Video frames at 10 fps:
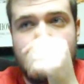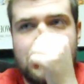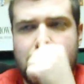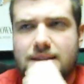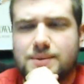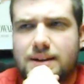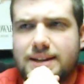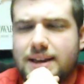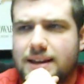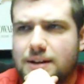Maybe that's why I
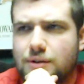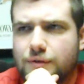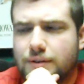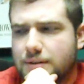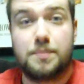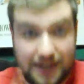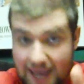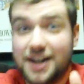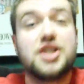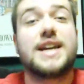can't get a girlfriend. But I
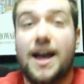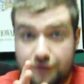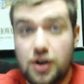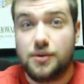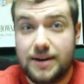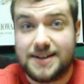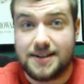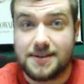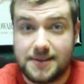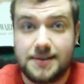actually have good
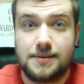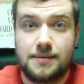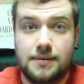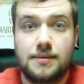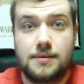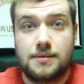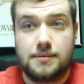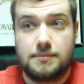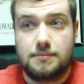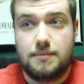reasons.
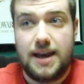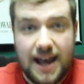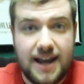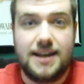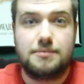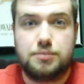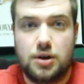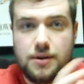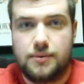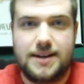A
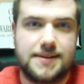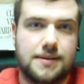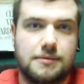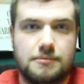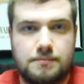good reason